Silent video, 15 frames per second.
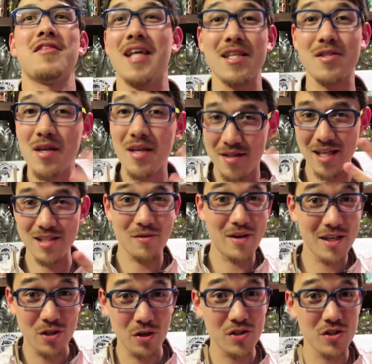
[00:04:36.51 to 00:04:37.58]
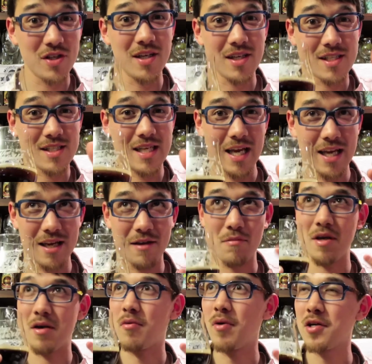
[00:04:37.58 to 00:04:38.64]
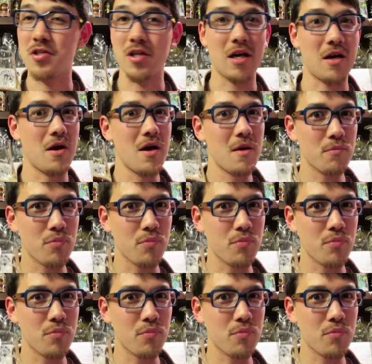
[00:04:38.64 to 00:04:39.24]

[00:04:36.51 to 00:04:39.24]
That's that's why I told you it's taking me a while to kind of